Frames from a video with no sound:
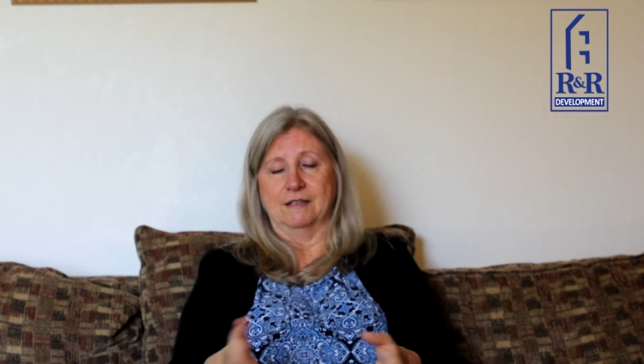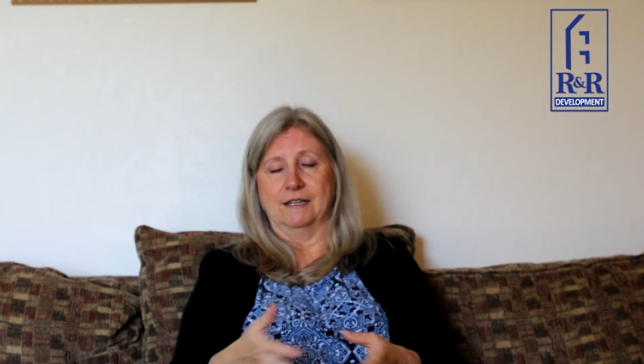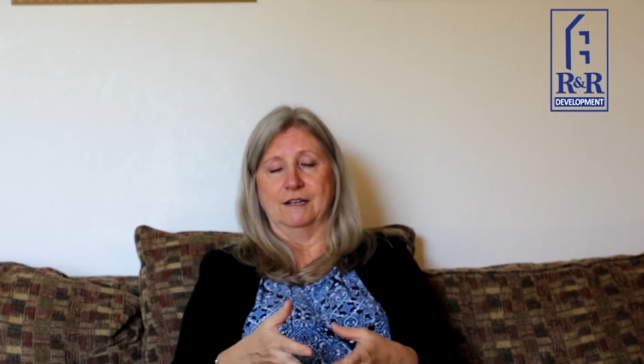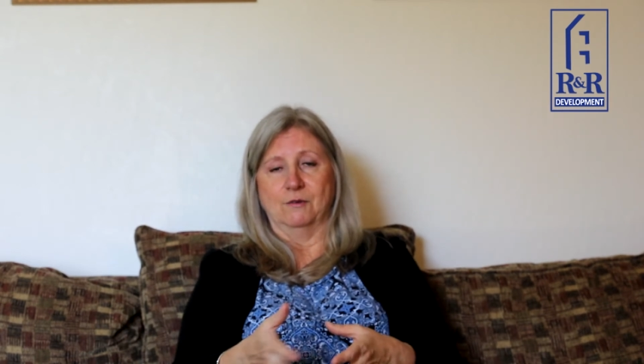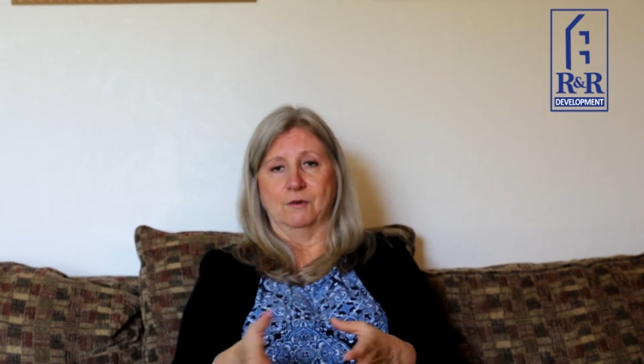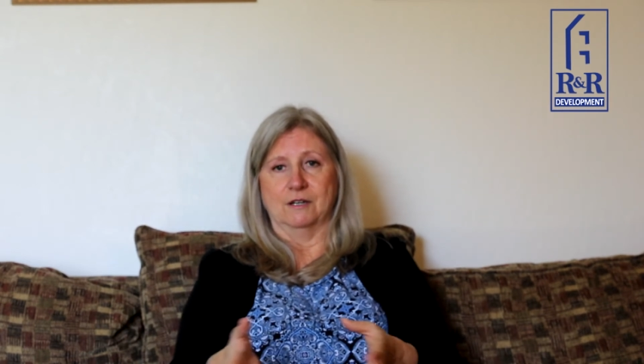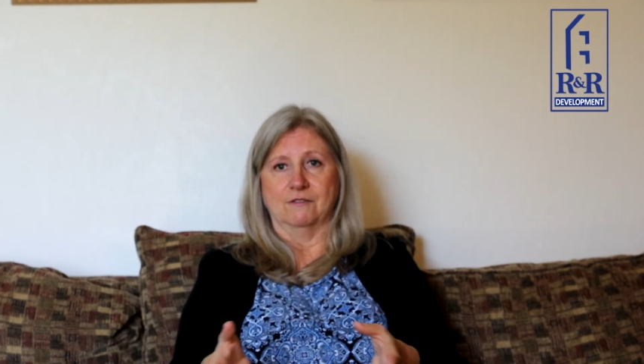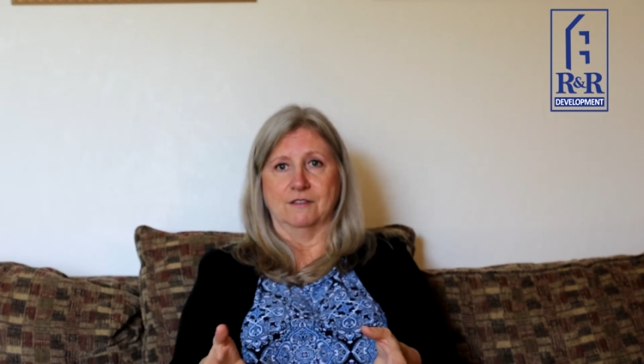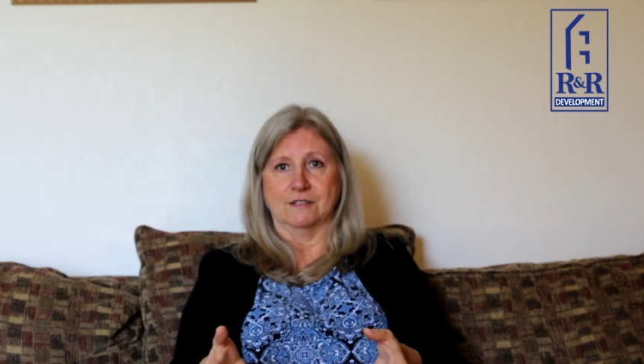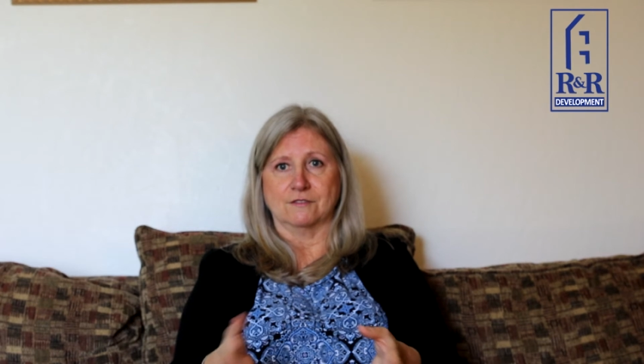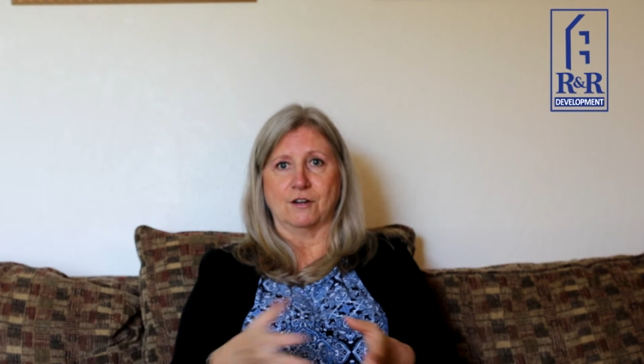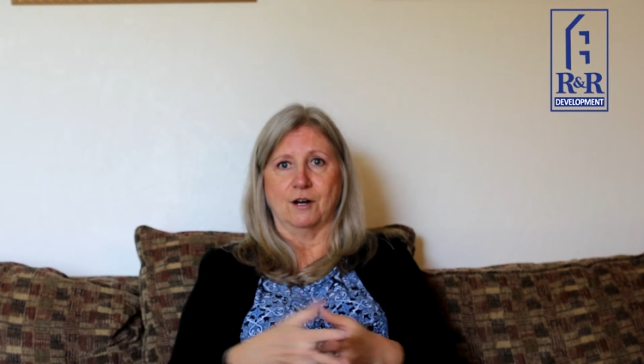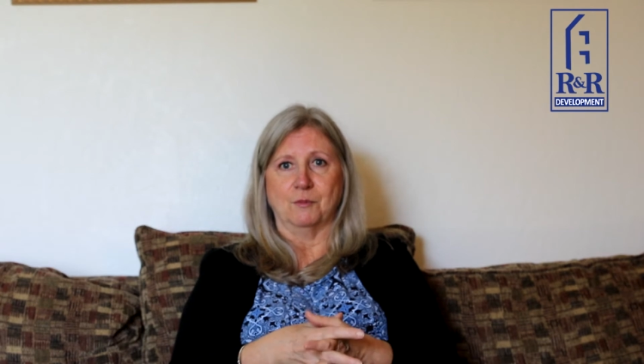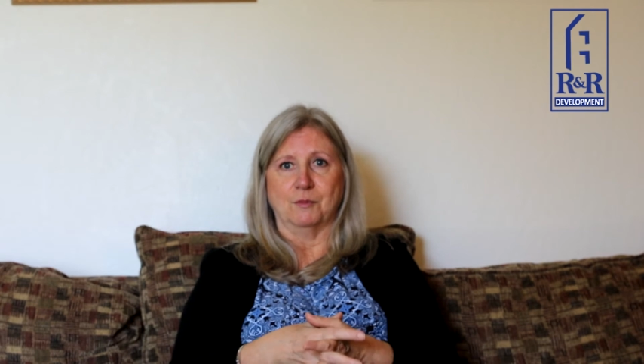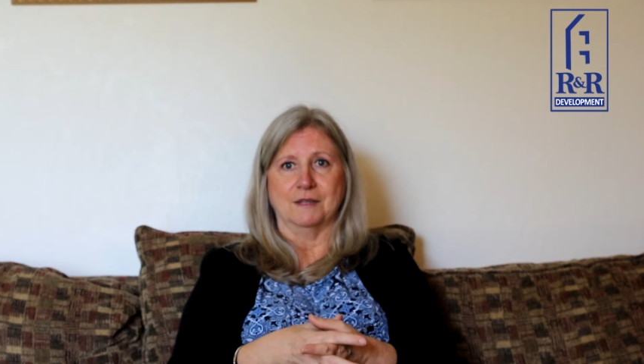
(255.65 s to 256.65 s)
getting rid of this
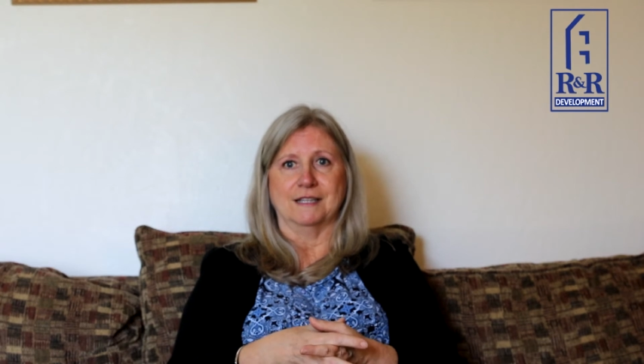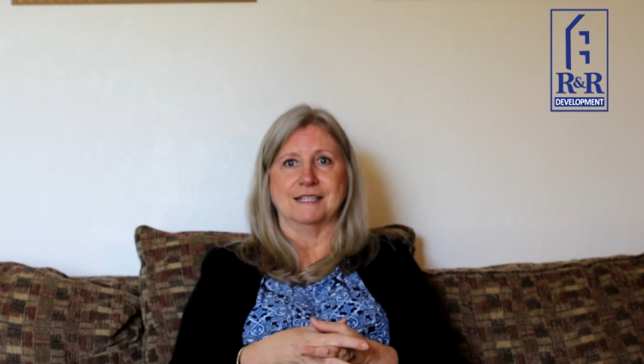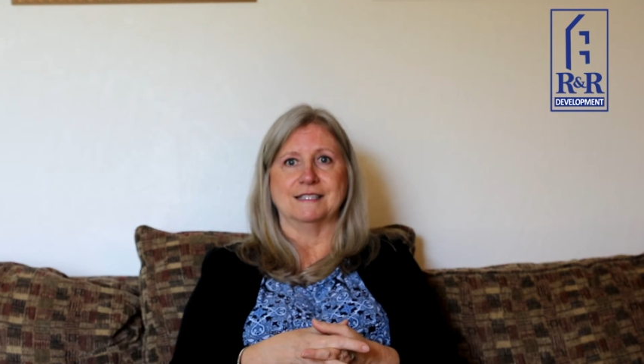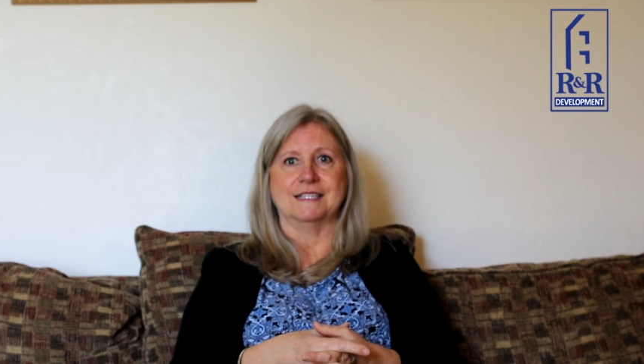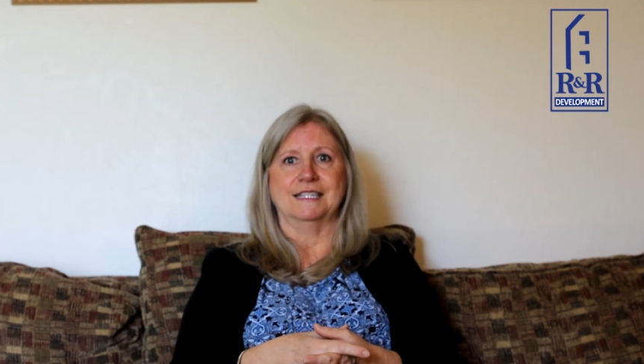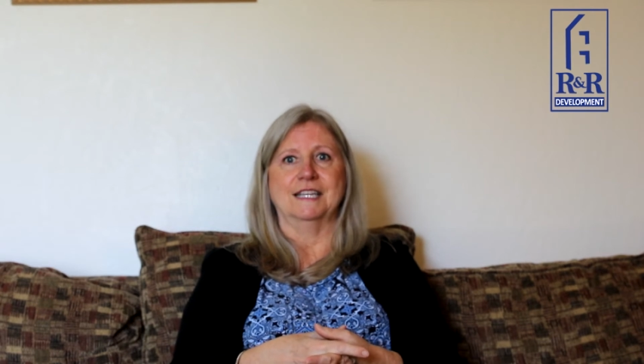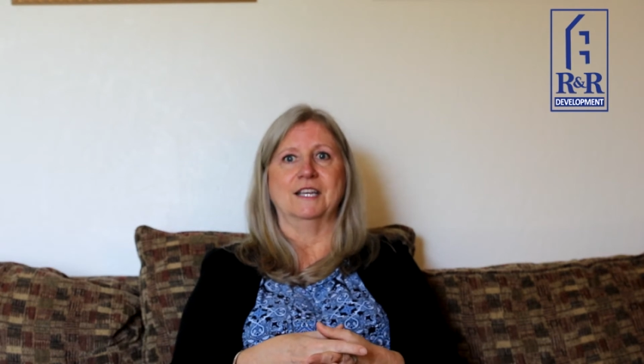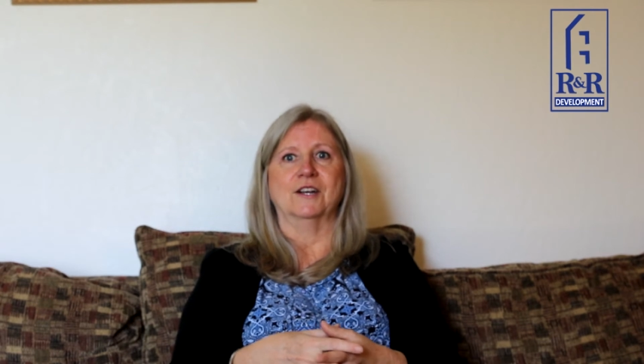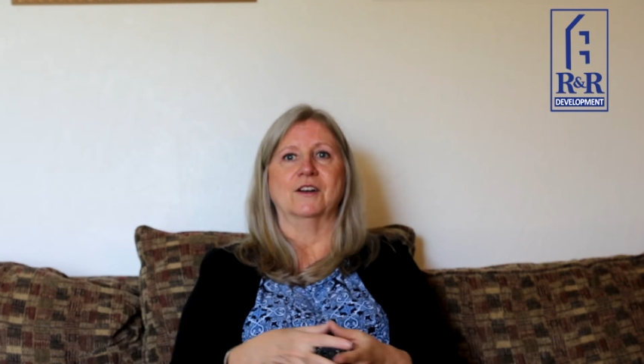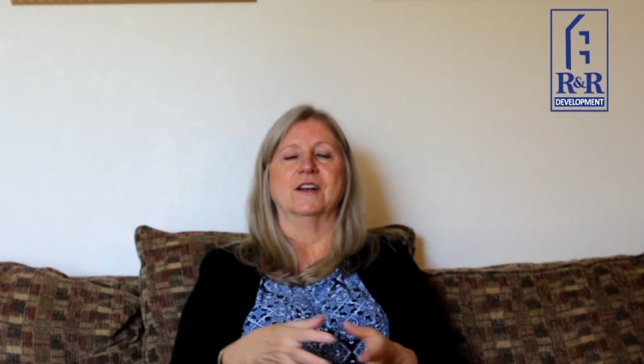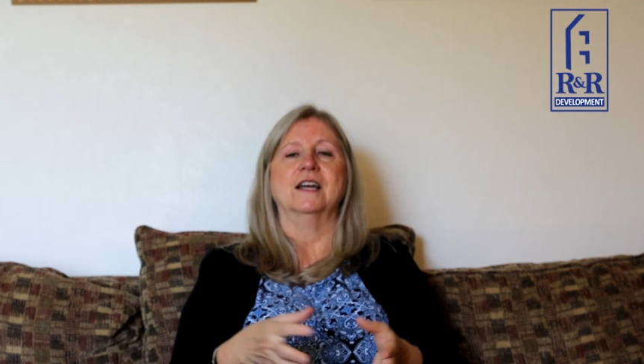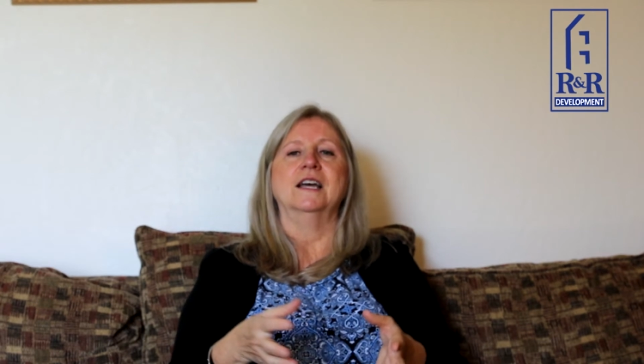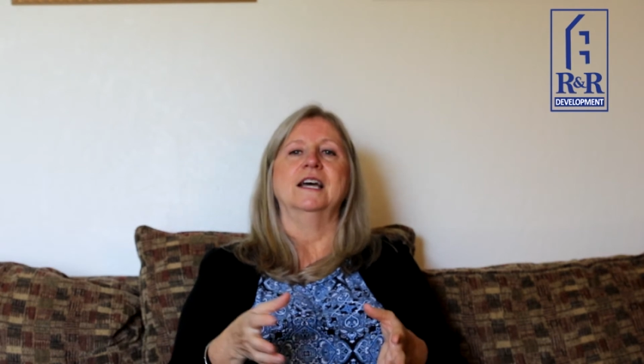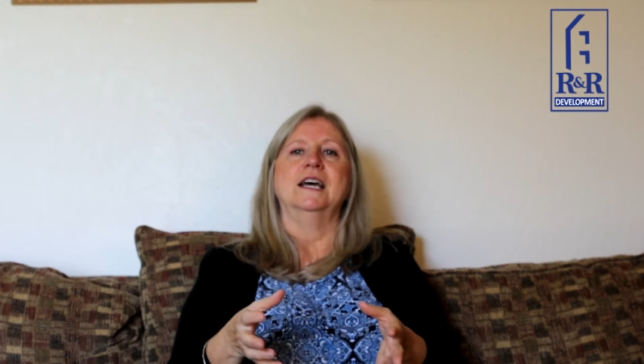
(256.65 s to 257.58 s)
carpet that's in here.